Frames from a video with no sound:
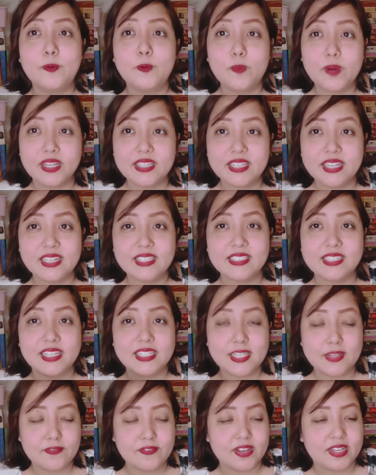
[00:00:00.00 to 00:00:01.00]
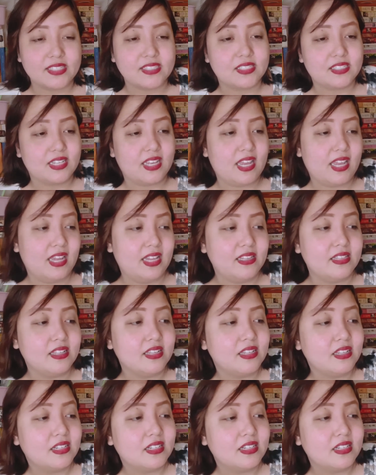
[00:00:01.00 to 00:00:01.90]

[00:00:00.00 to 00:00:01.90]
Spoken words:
weddings and events, and